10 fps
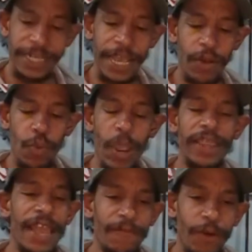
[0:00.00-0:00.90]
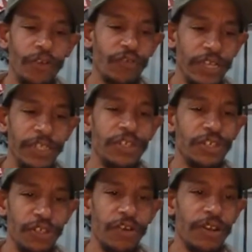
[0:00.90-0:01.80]
tell when that fall transition
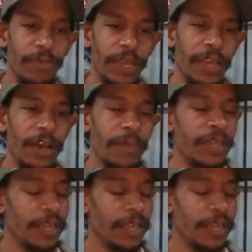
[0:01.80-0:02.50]
is starting to pick up.